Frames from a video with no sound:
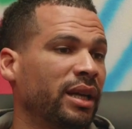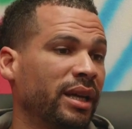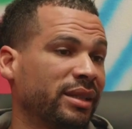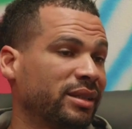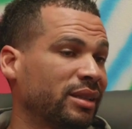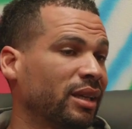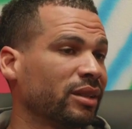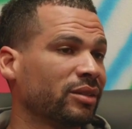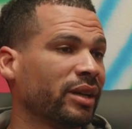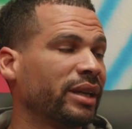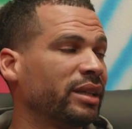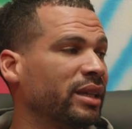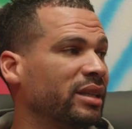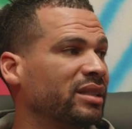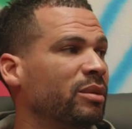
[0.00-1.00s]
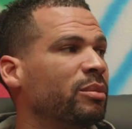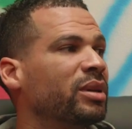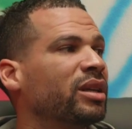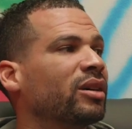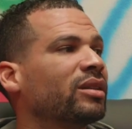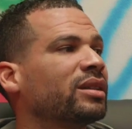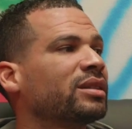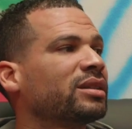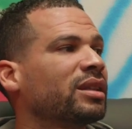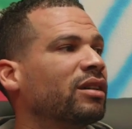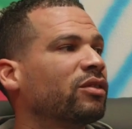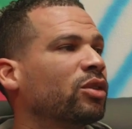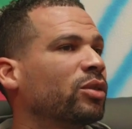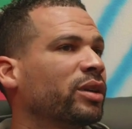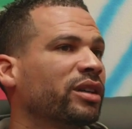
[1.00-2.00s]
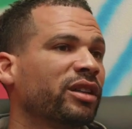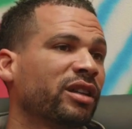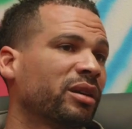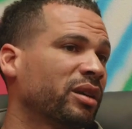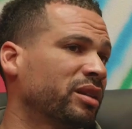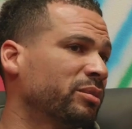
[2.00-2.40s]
accelerate and to be on this level where you're